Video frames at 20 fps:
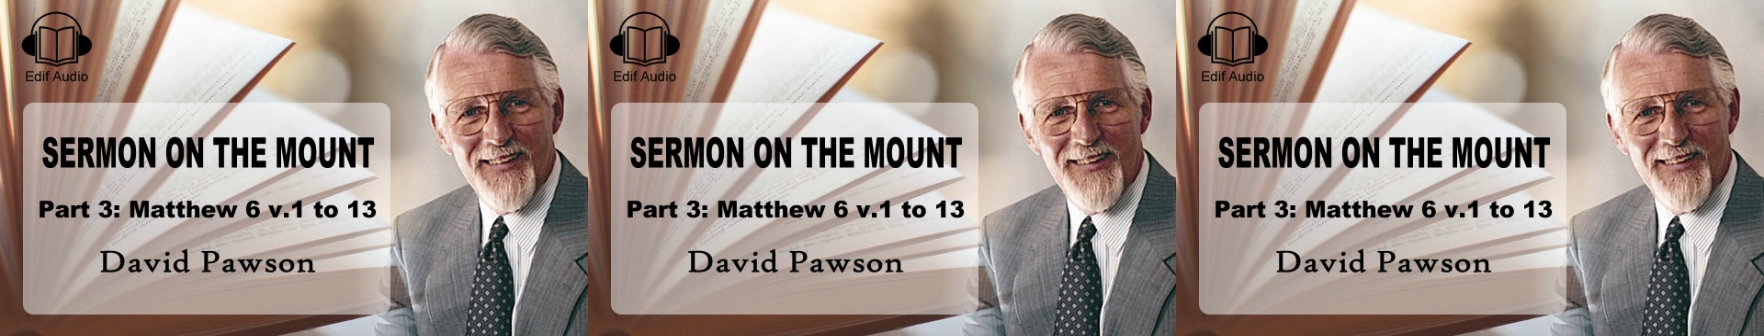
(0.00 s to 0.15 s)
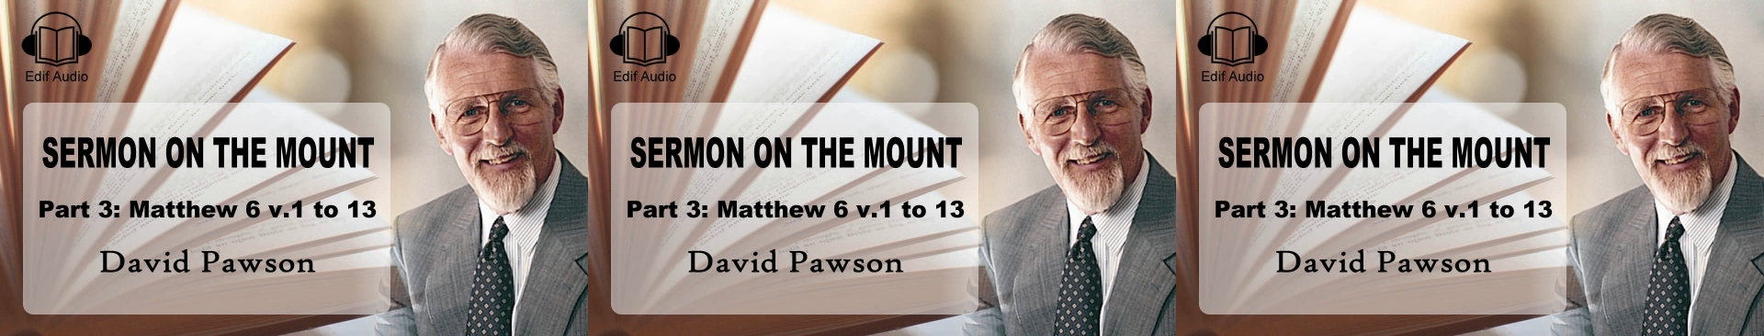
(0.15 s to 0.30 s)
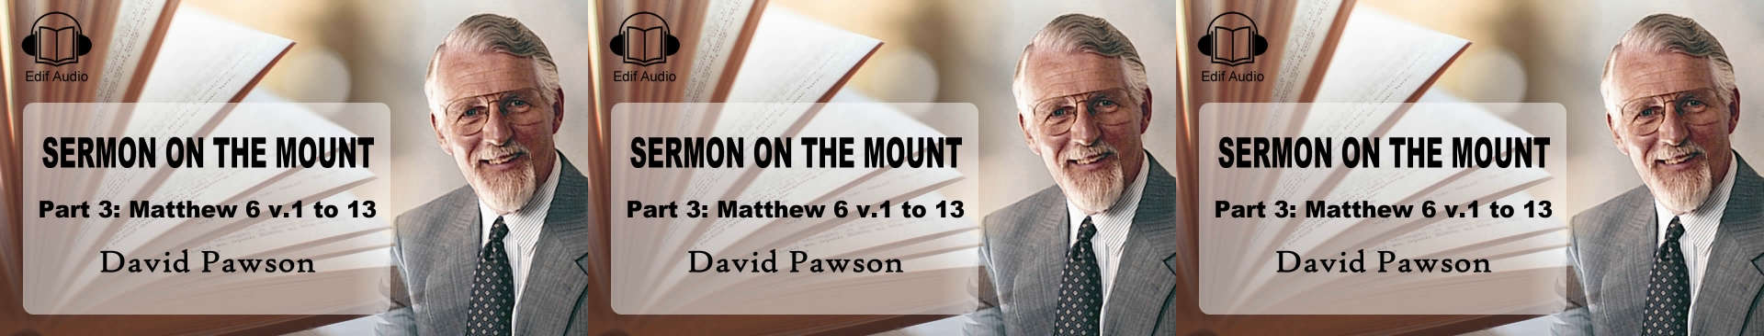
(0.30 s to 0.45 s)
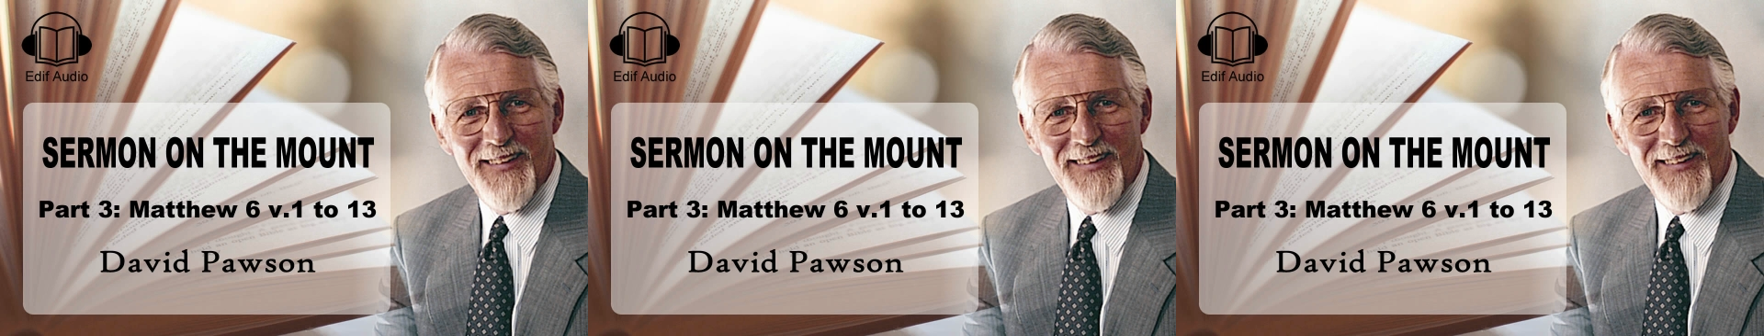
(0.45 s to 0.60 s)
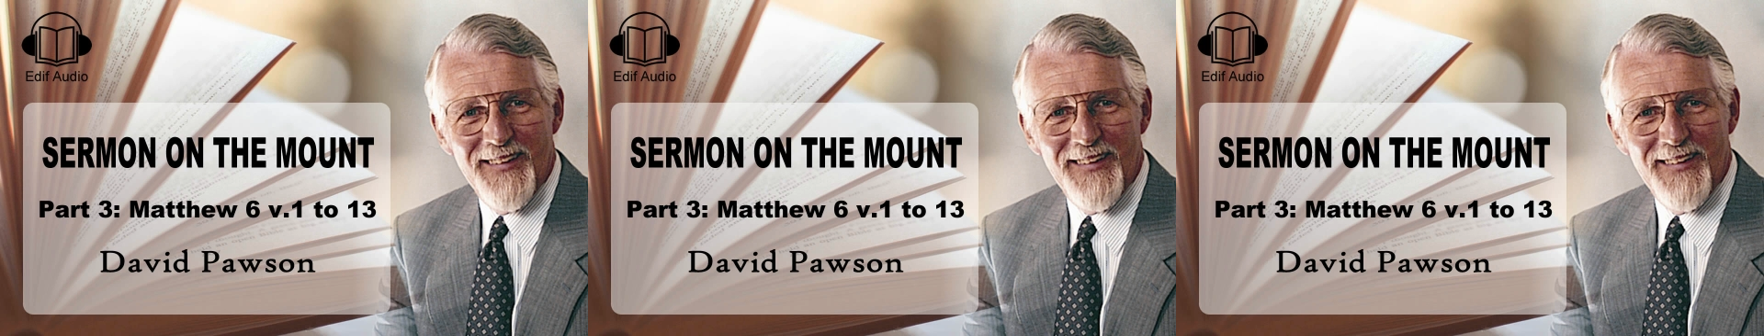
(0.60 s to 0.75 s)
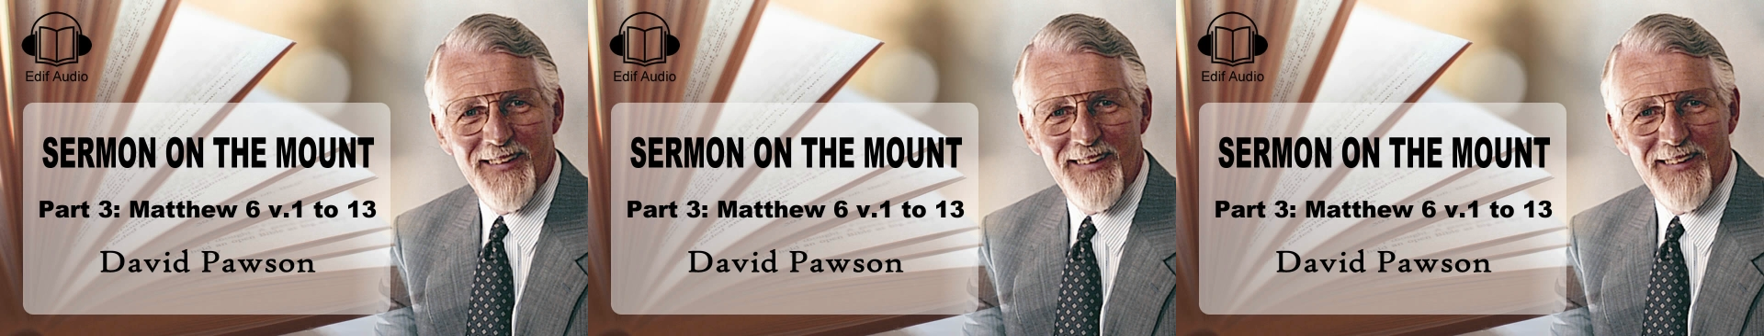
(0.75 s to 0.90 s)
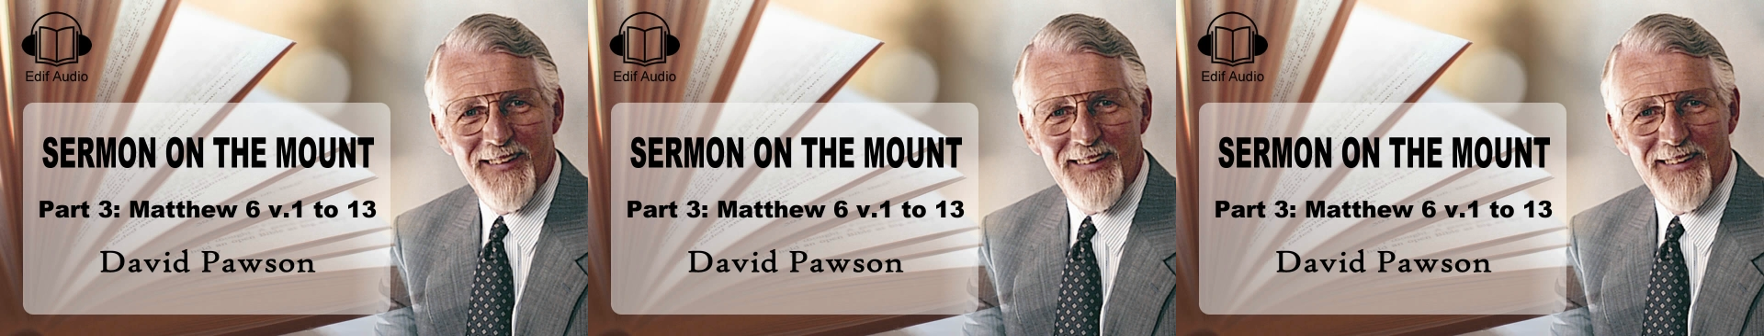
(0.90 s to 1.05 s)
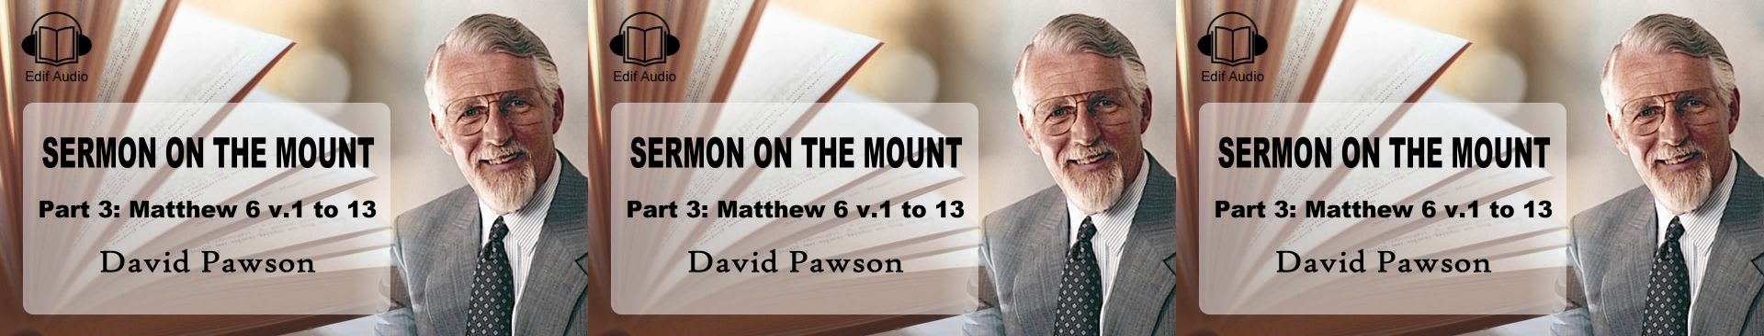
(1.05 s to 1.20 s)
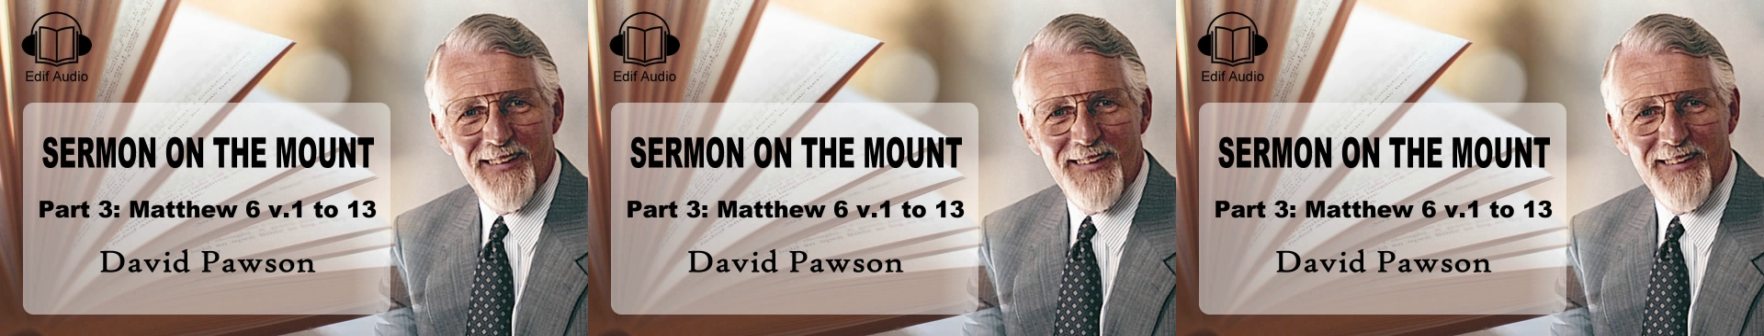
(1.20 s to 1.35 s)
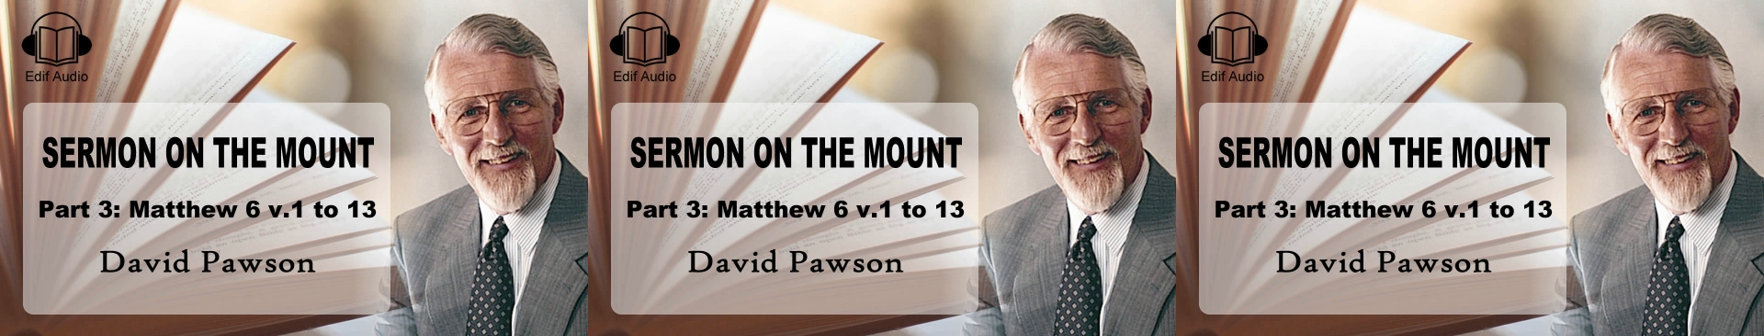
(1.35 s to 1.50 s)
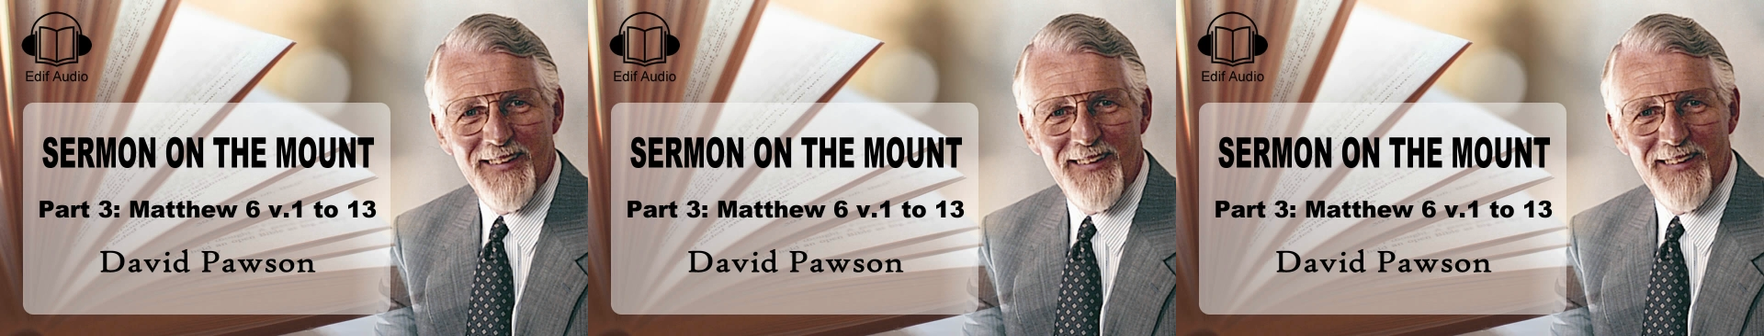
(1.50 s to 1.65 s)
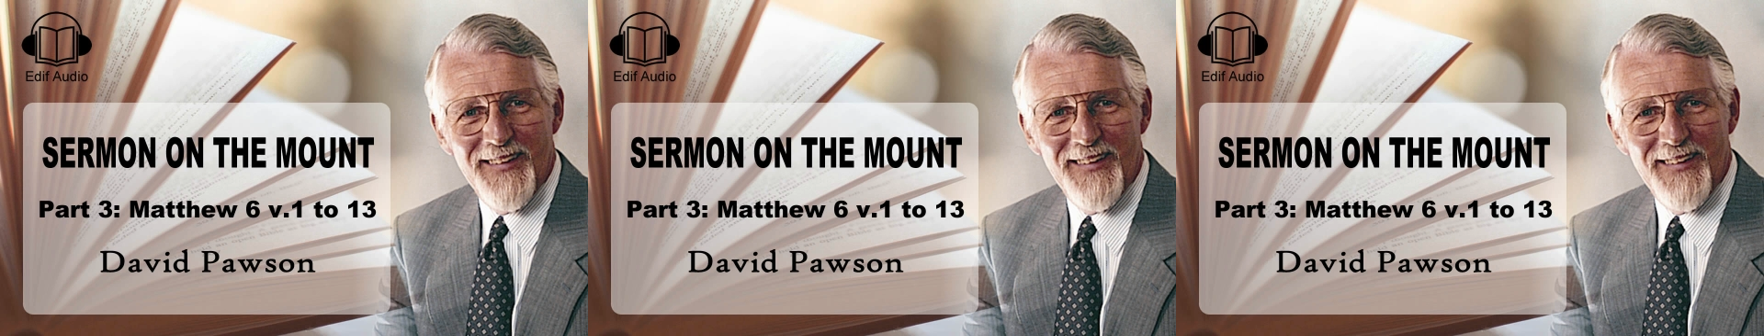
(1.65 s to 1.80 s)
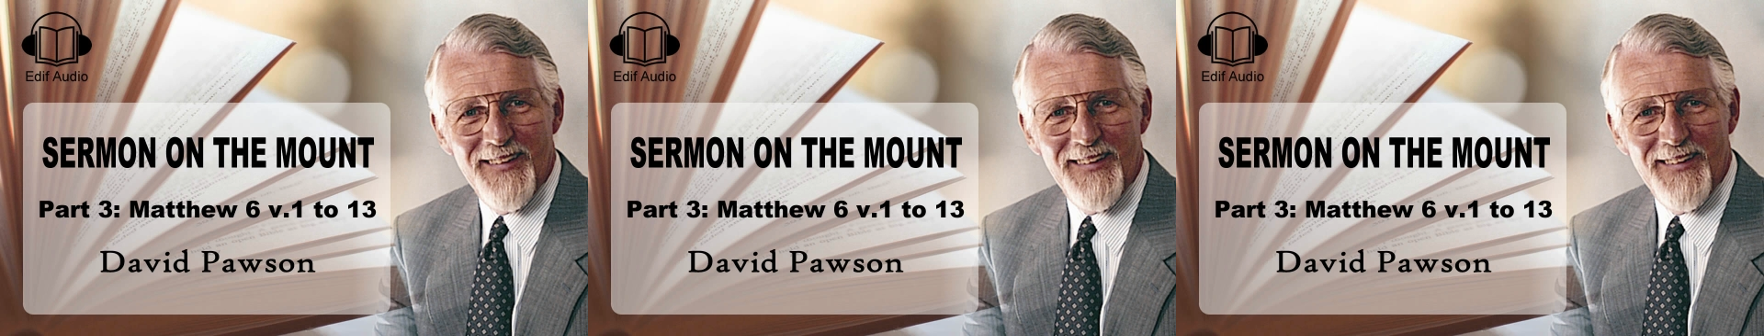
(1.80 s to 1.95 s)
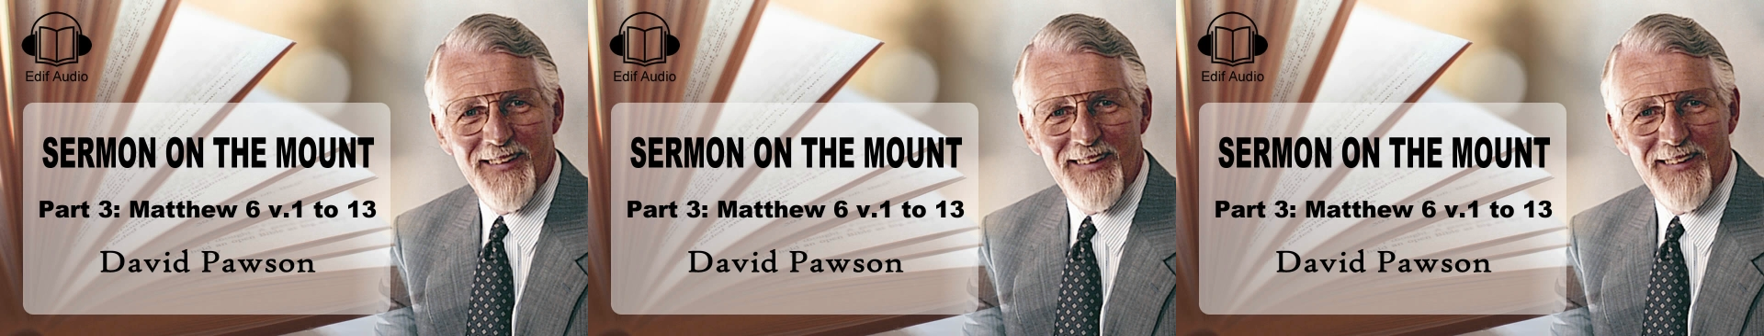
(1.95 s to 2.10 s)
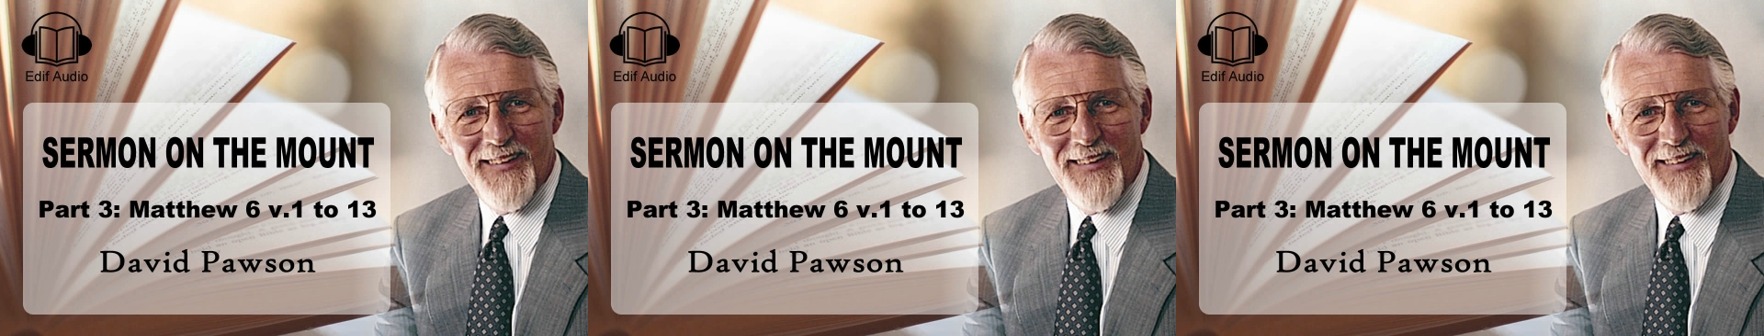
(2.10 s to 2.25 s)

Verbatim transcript: when we pray in private.